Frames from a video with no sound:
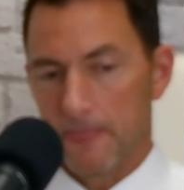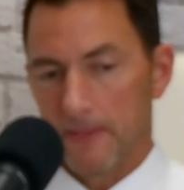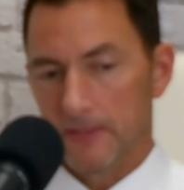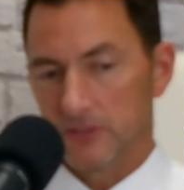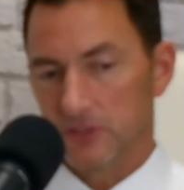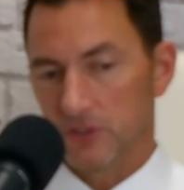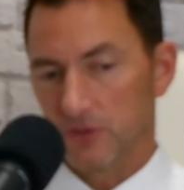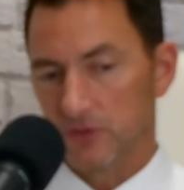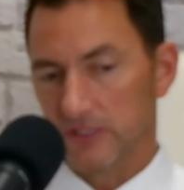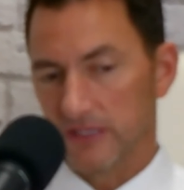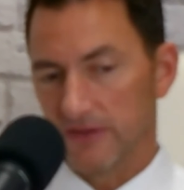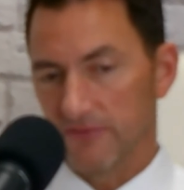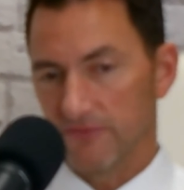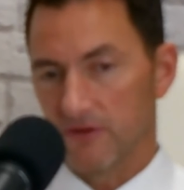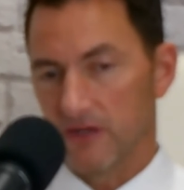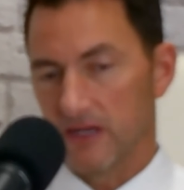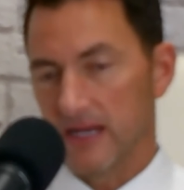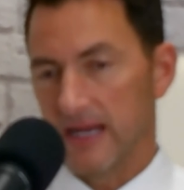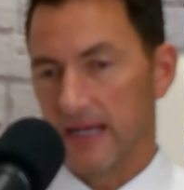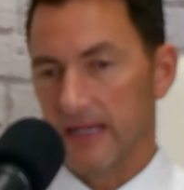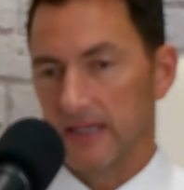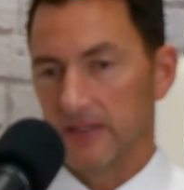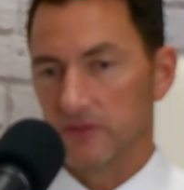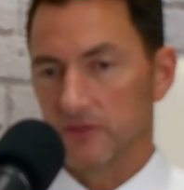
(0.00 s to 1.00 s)
So
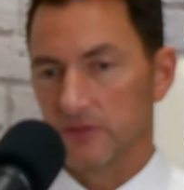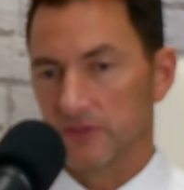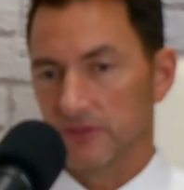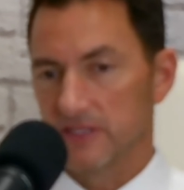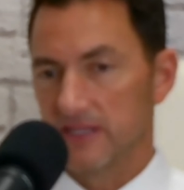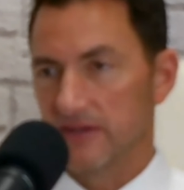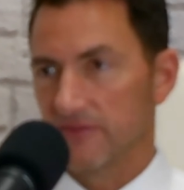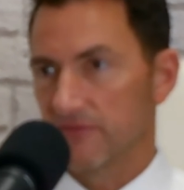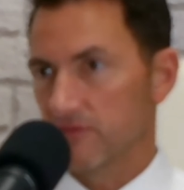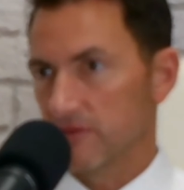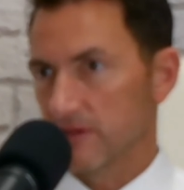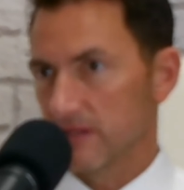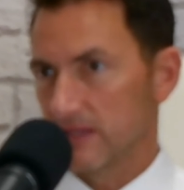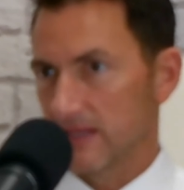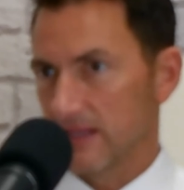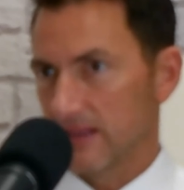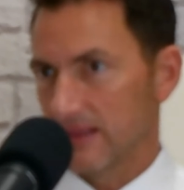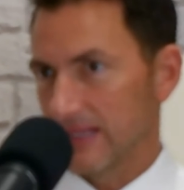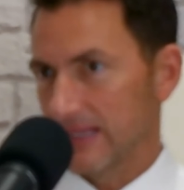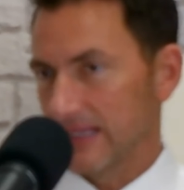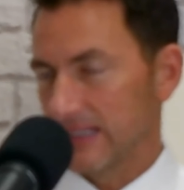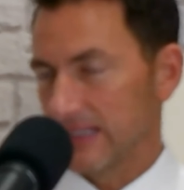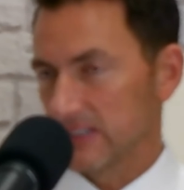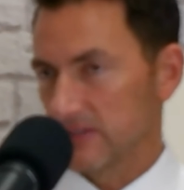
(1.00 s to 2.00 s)
different angles, different
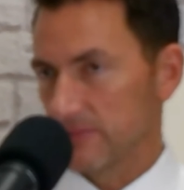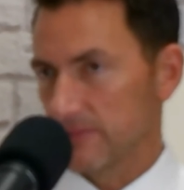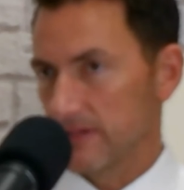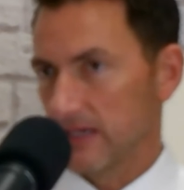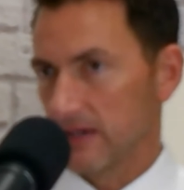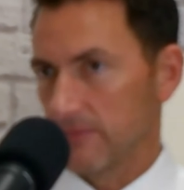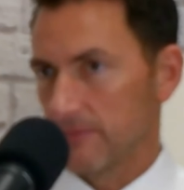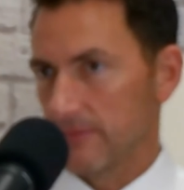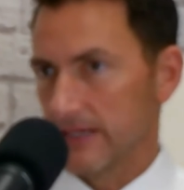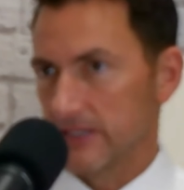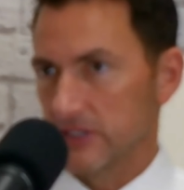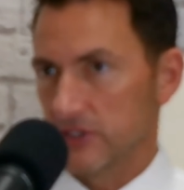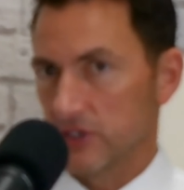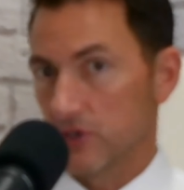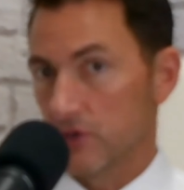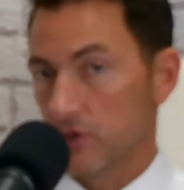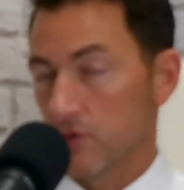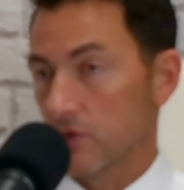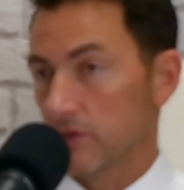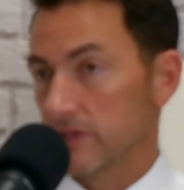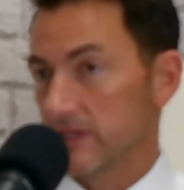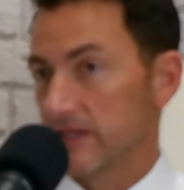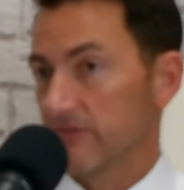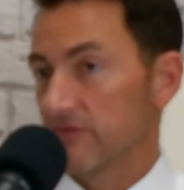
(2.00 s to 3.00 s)
things being measured,
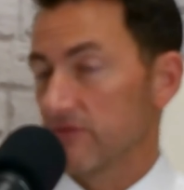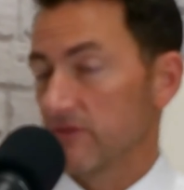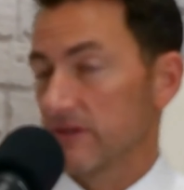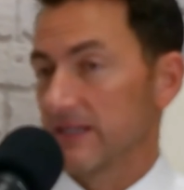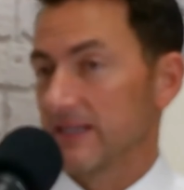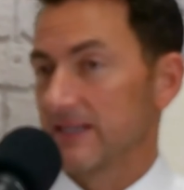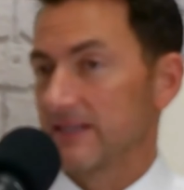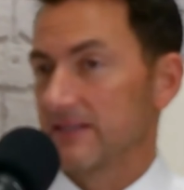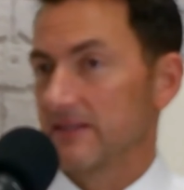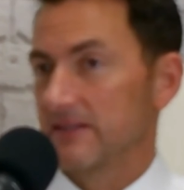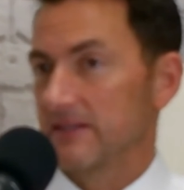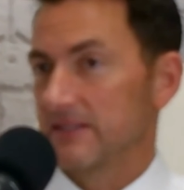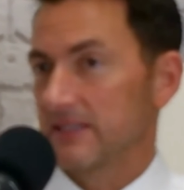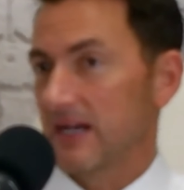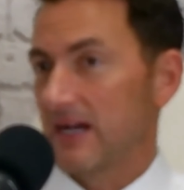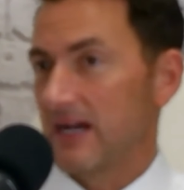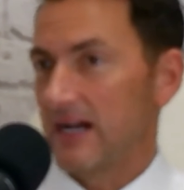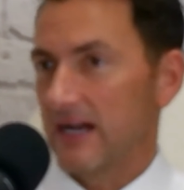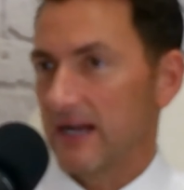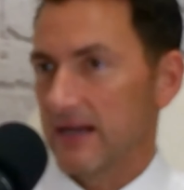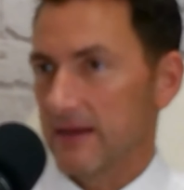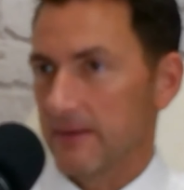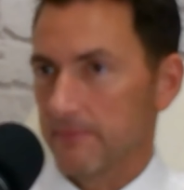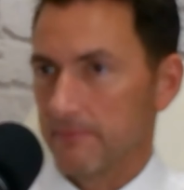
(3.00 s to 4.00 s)
or different
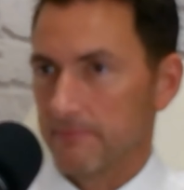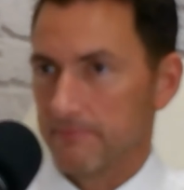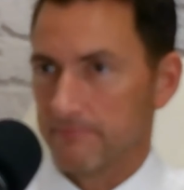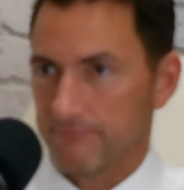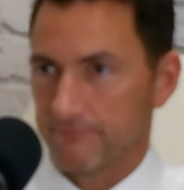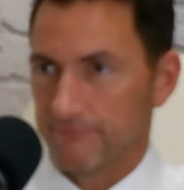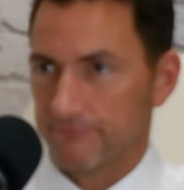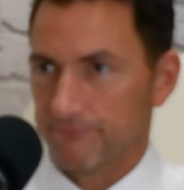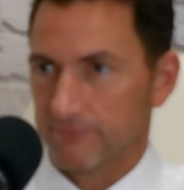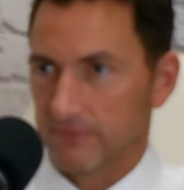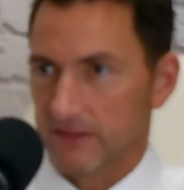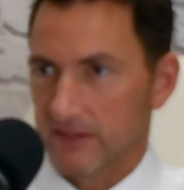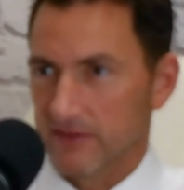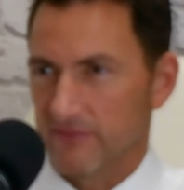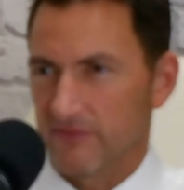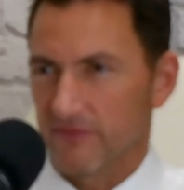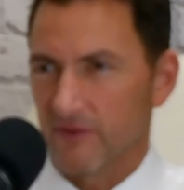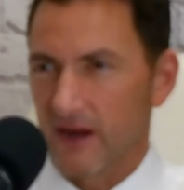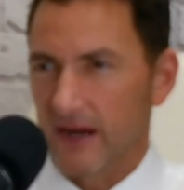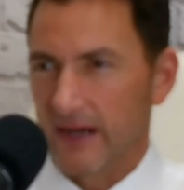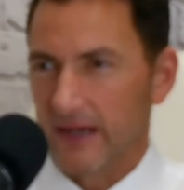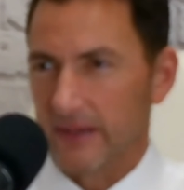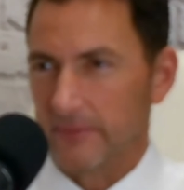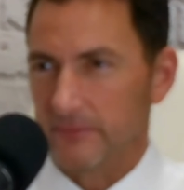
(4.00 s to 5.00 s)
time
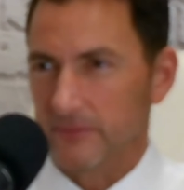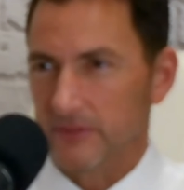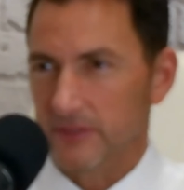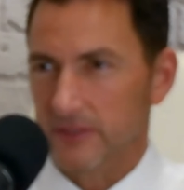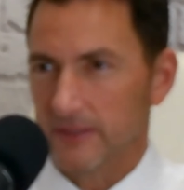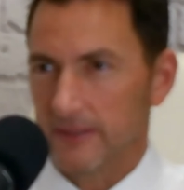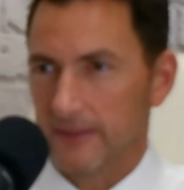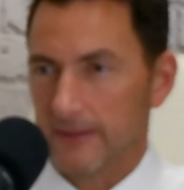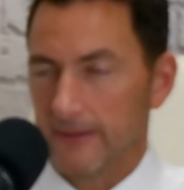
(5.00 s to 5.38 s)
frames.